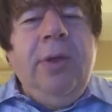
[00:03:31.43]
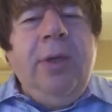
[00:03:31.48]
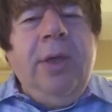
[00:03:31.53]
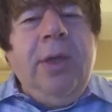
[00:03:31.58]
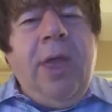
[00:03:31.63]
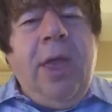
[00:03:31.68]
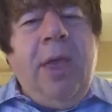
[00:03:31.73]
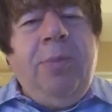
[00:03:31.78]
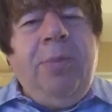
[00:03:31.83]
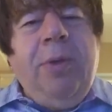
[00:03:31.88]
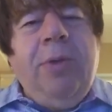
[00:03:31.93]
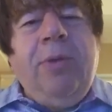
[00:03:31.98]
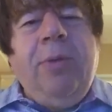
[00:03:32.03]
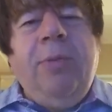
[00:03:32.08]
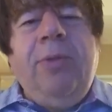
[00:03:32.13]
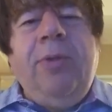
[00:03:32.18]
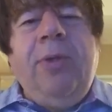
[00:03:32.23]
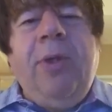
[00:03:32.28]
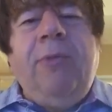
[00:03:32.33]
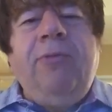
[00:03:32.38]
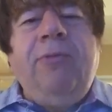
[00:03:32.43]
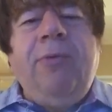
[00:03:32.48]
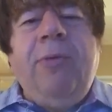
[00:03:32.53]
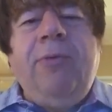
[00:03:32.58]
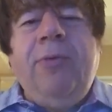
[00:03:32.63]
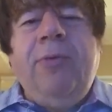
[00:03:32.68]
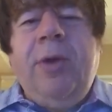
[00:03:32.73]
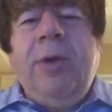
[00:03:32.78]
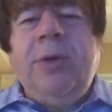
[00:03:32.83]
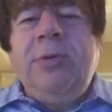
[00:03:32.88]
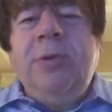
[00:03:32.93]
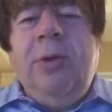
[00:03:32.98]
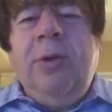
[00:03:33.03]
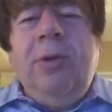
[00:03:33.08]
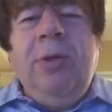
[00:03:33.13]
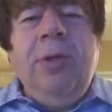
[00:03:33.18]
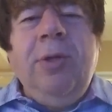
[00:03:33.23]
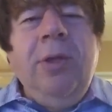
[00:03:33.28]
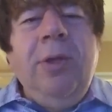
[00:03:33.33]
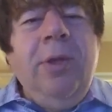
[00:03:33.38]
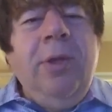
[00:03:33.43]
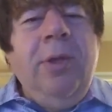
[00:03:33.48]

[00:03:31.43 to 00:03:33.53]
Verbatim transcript: It can't be some self-referential,